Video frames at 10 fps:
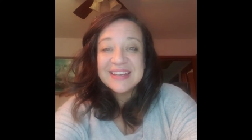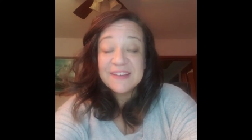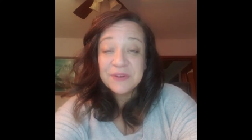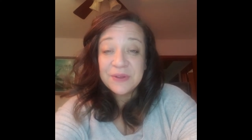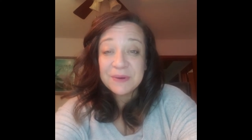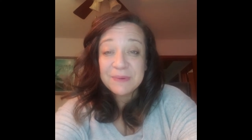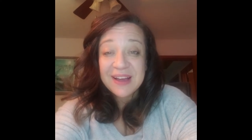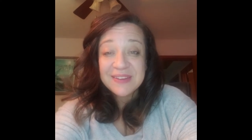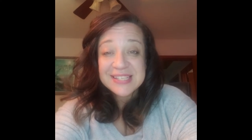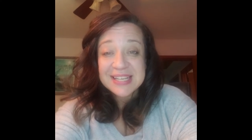If you look
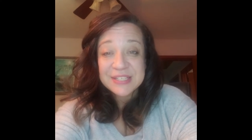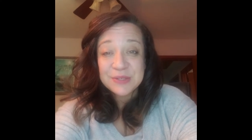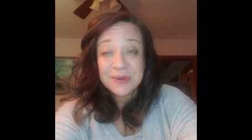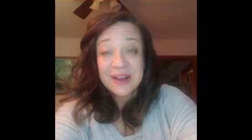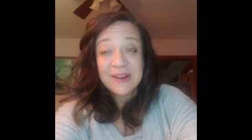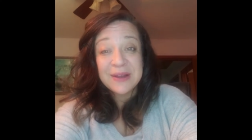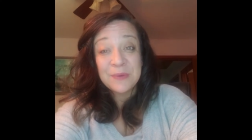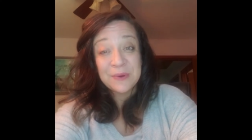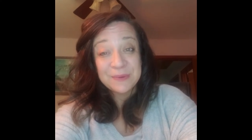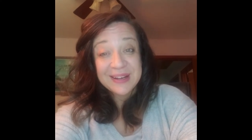around the sanctuary
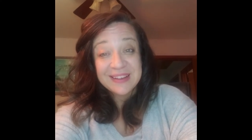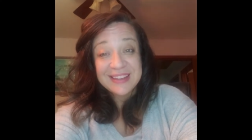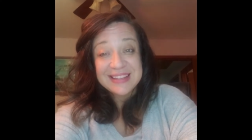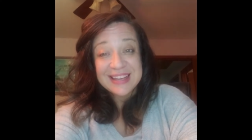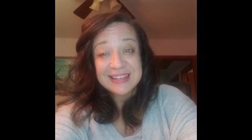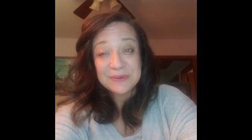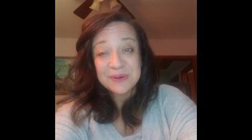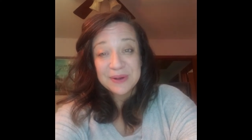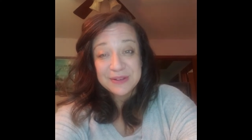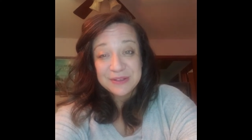or around the net
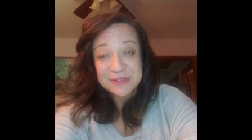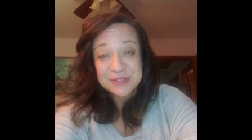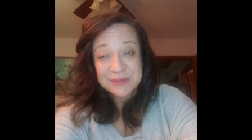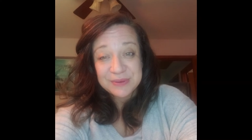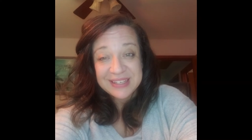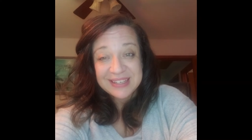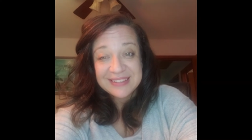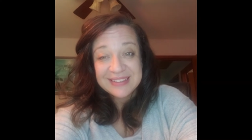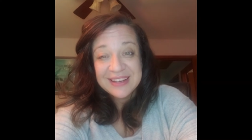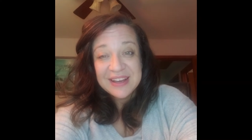or on your
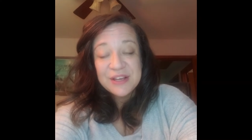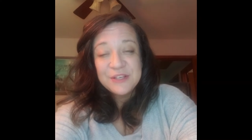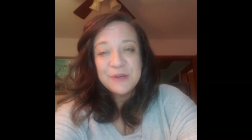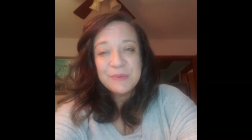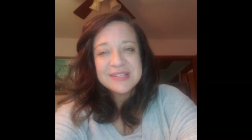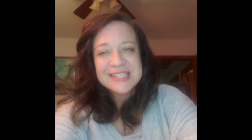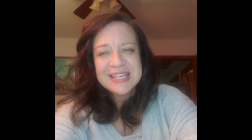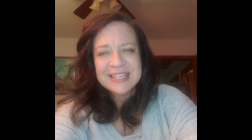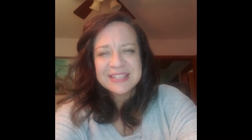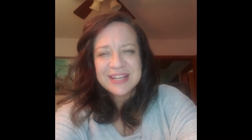screen, you will
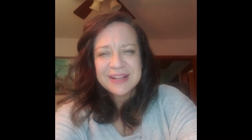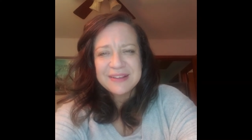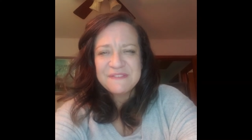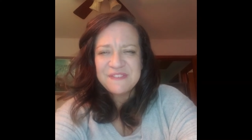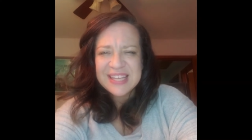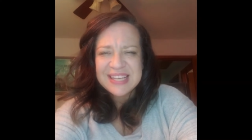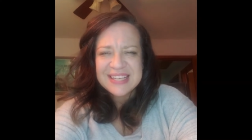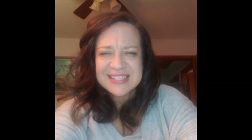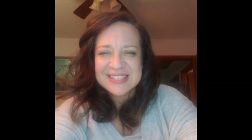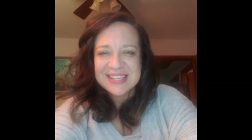see a lot of
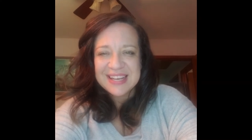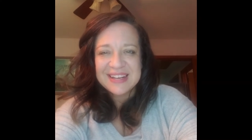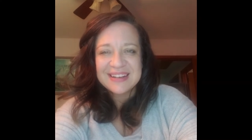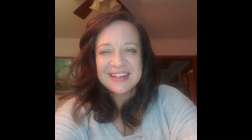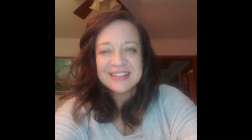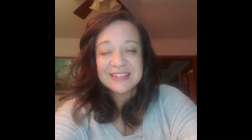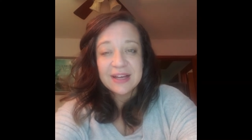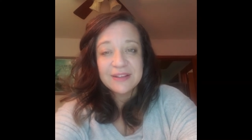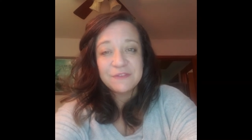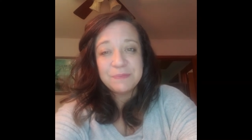things there and a
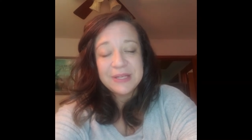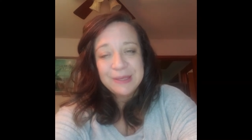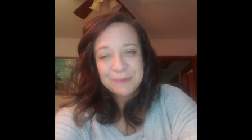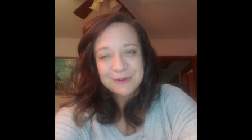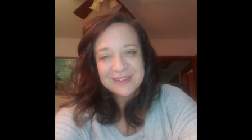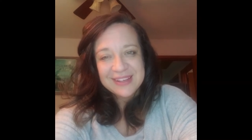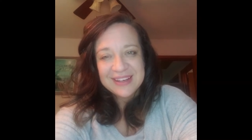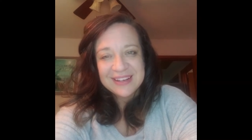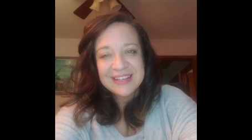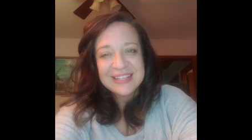lot of people
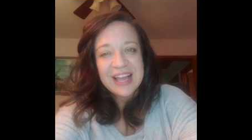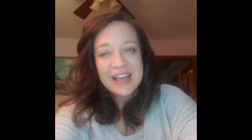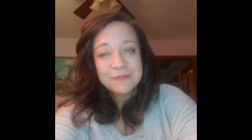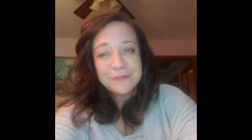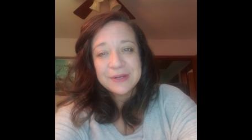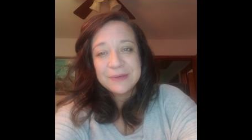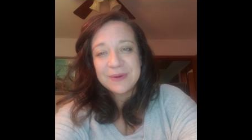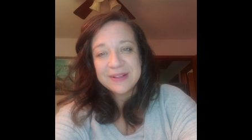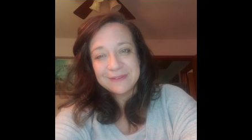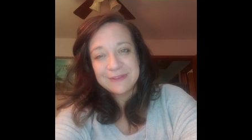there, and every
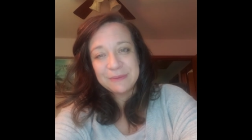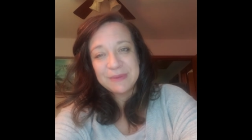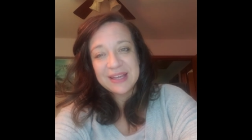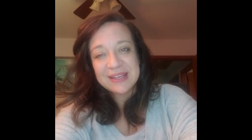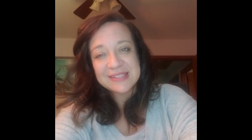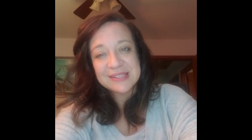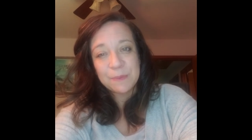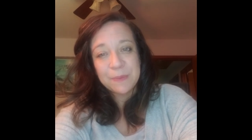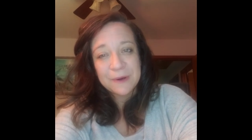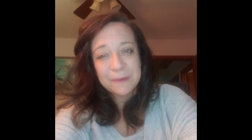one of them has
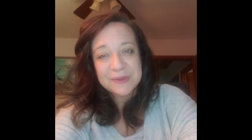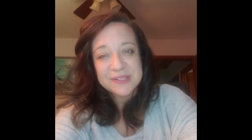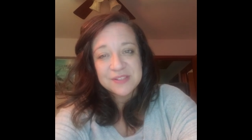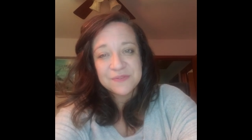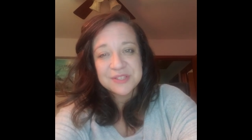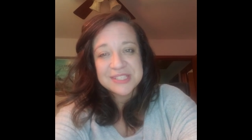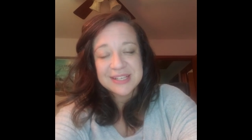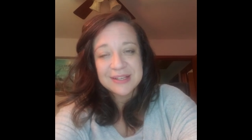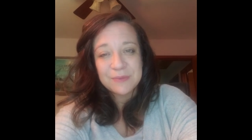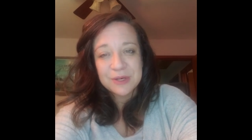their purpose for
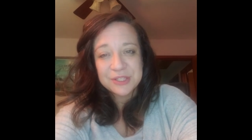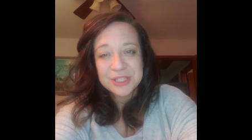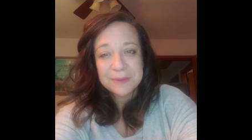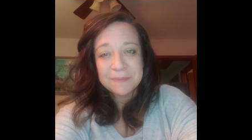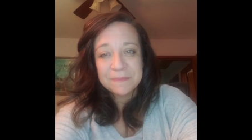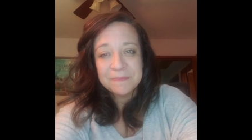Sunday worship.